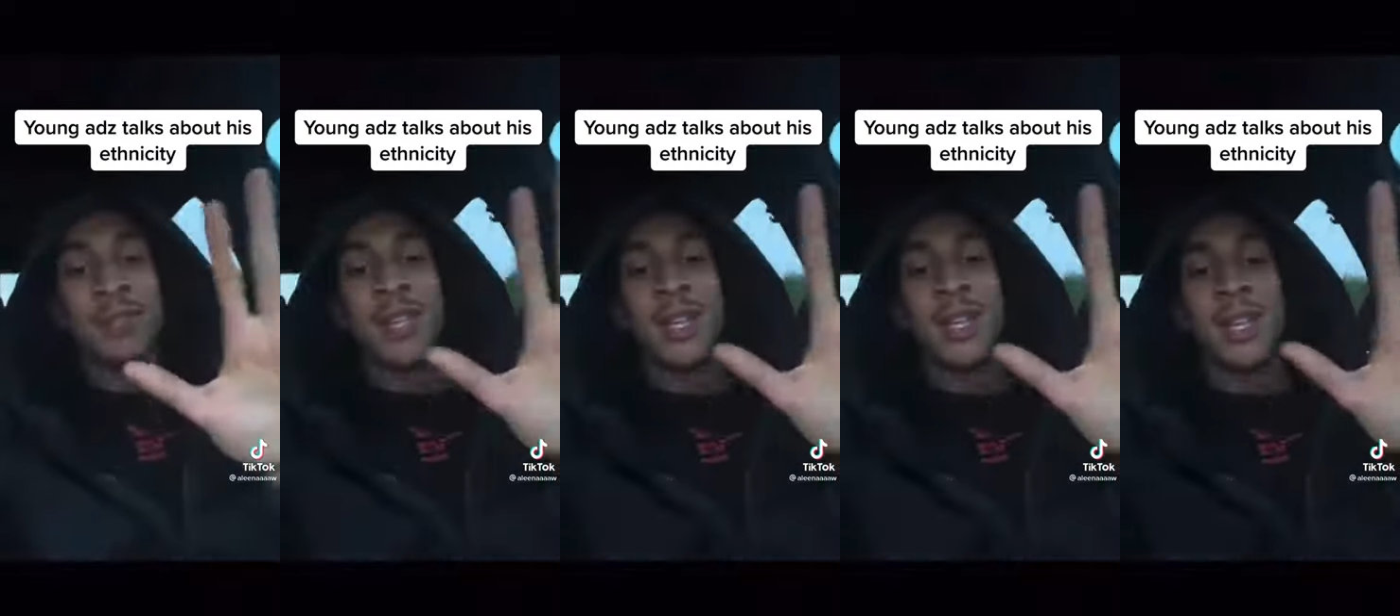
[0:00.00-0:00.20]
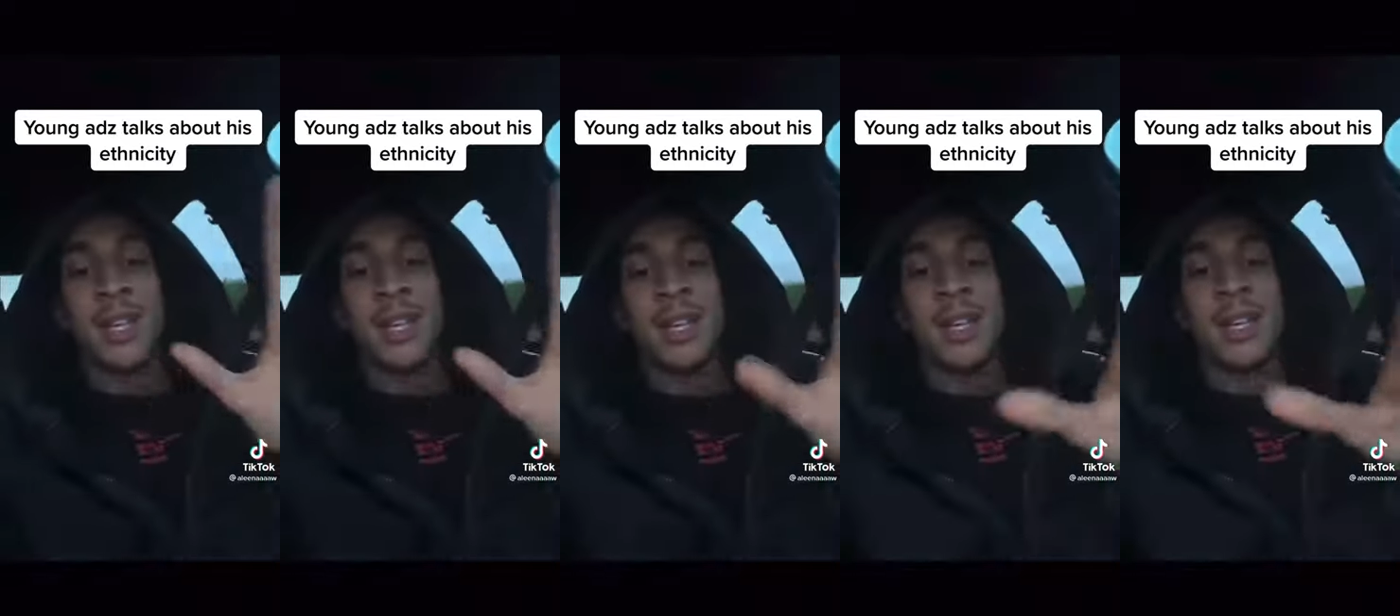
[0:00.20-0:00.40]

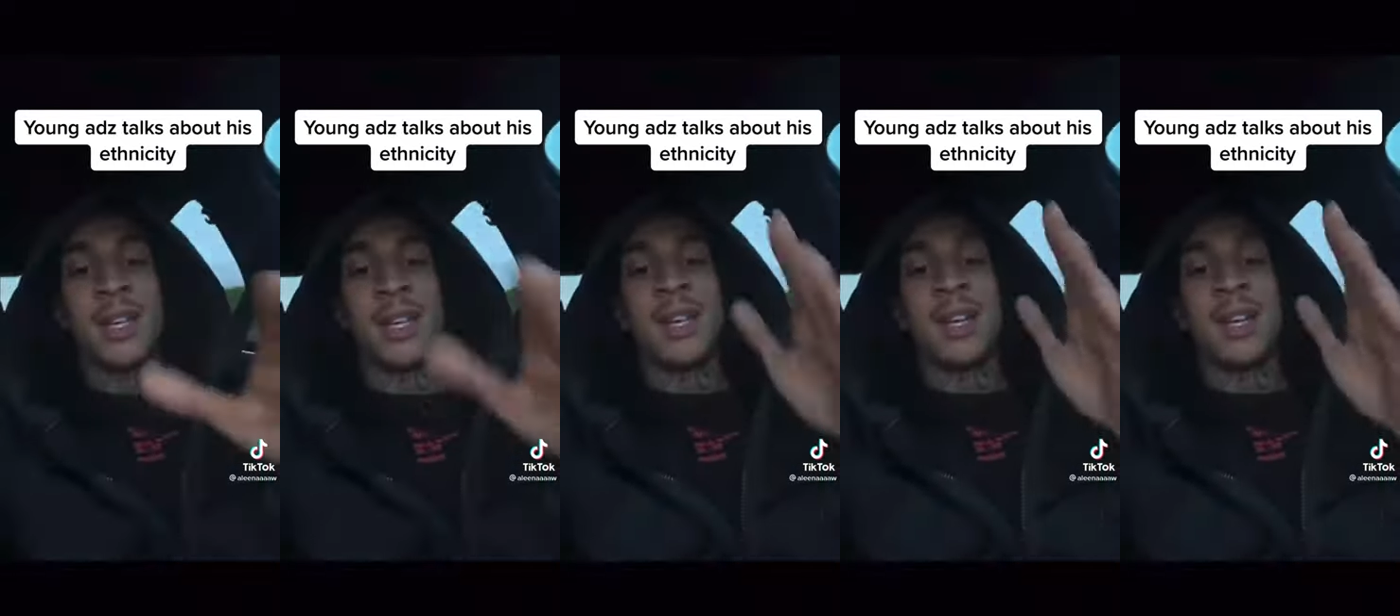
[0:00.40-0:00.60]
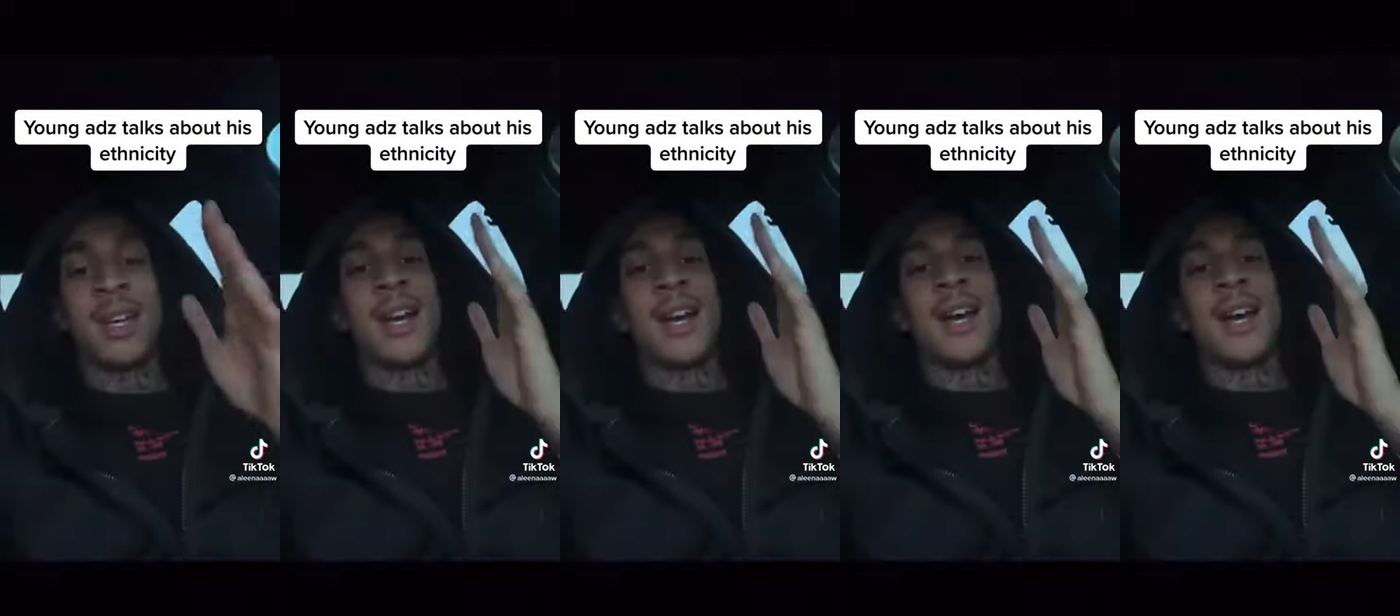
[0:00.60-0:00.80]

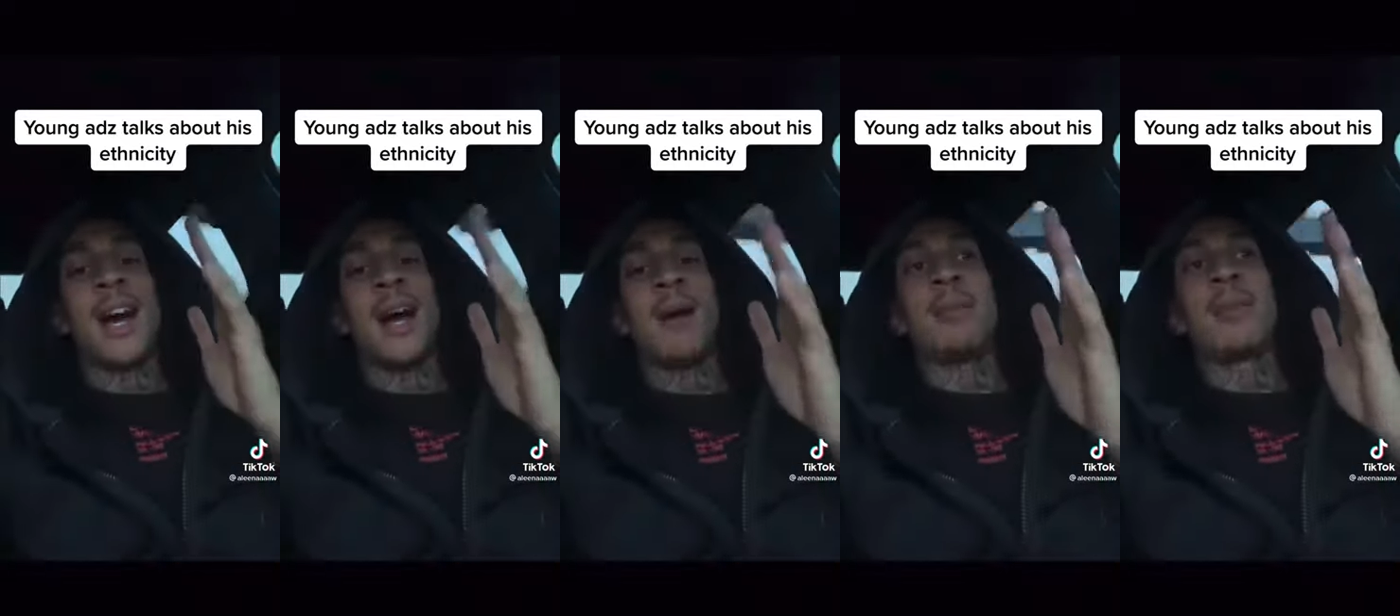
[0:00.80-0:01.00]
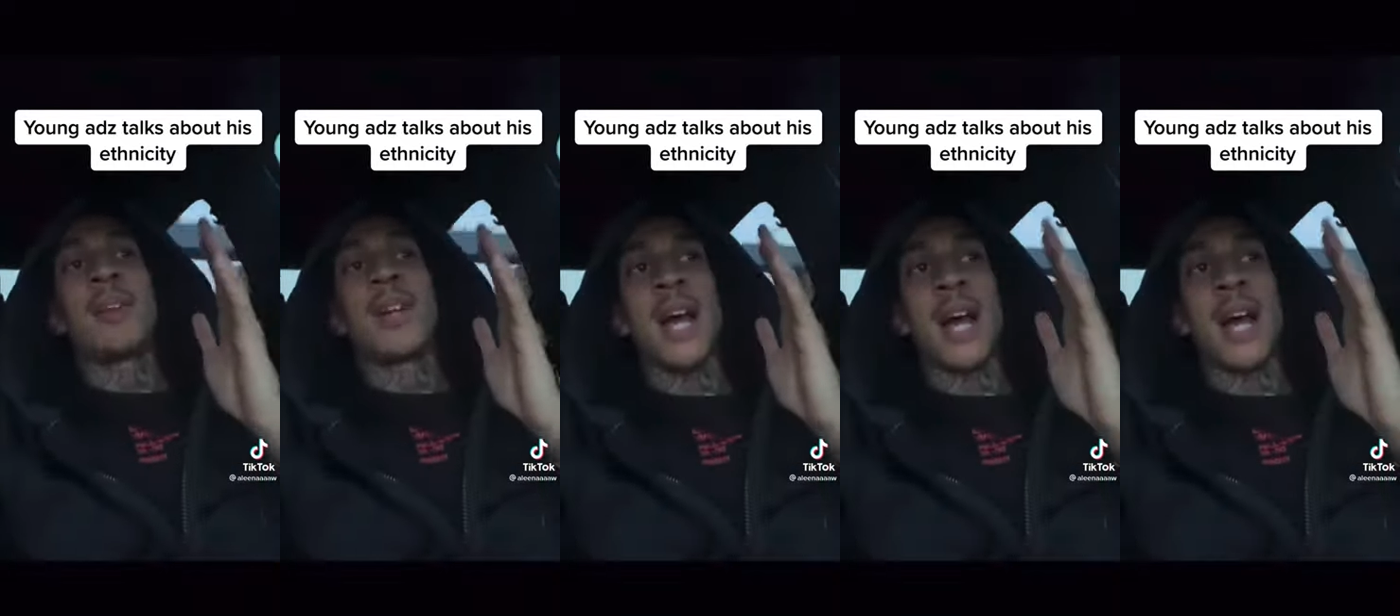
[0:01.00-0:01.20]
I'm
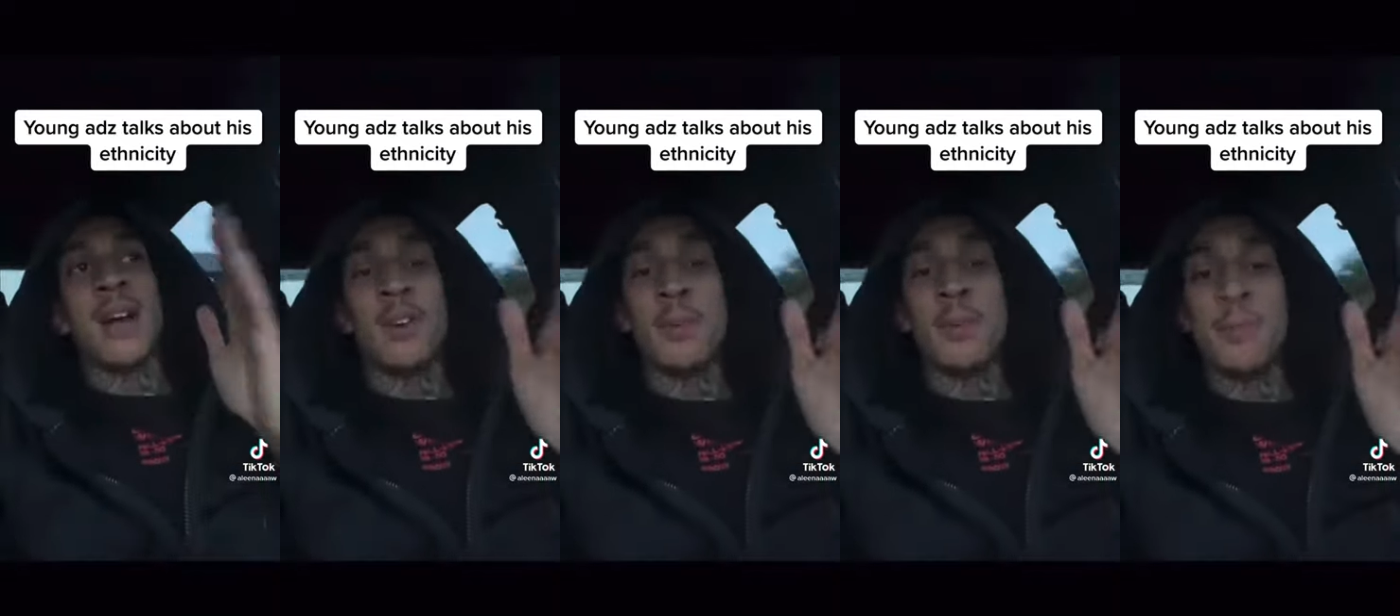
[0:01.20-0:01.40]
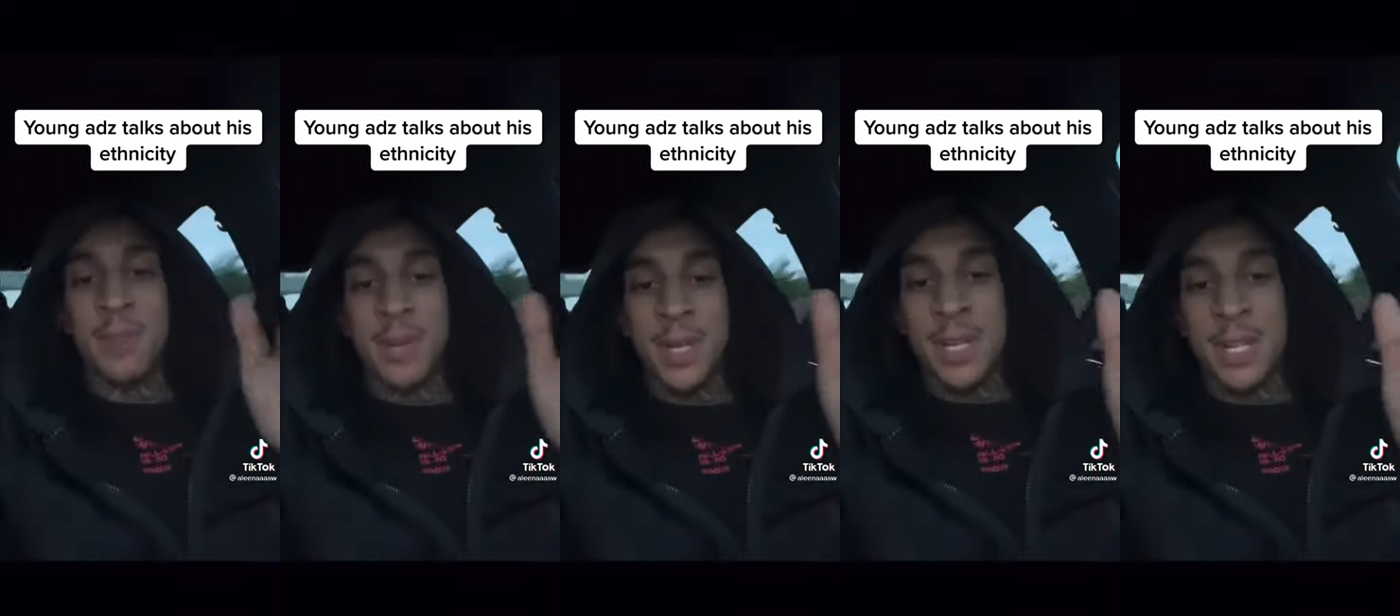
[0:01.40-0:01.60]

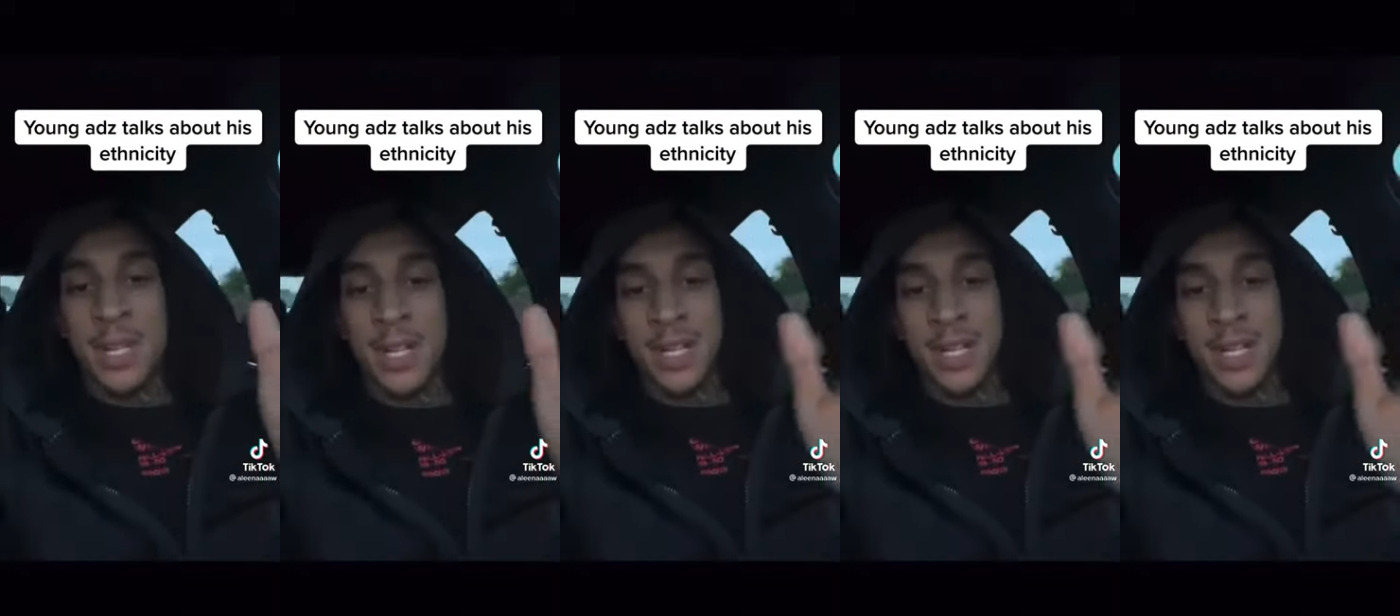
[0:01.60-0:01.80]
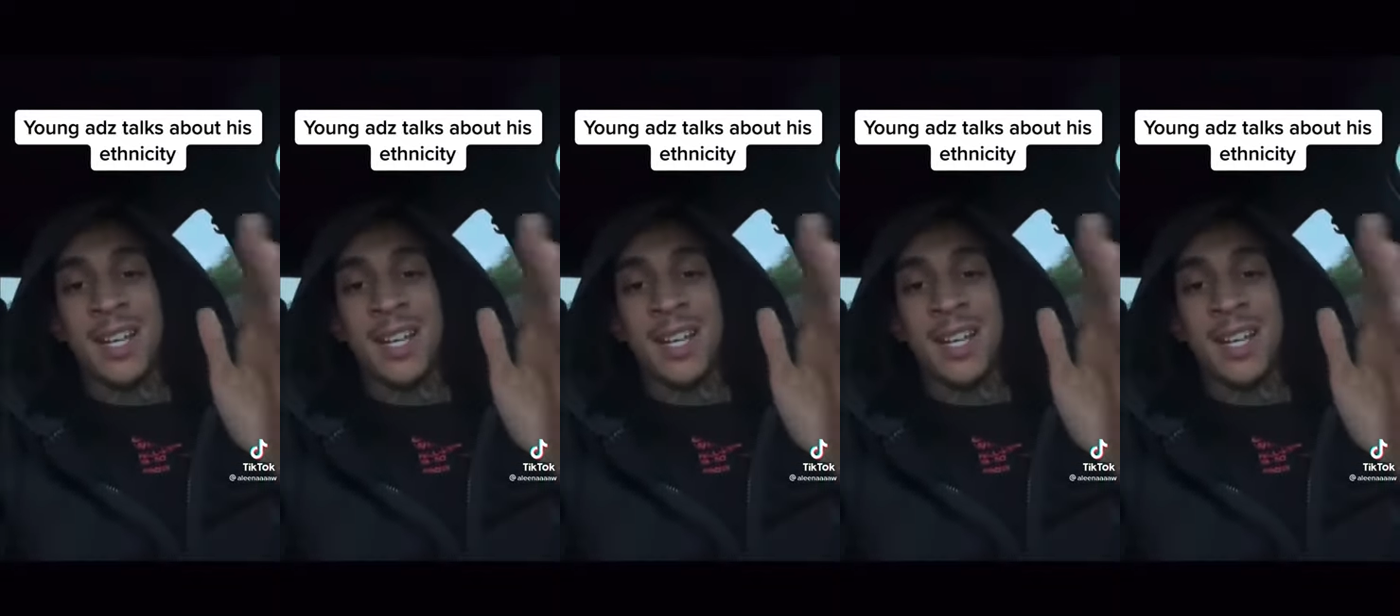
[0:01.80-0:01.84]
Caribbean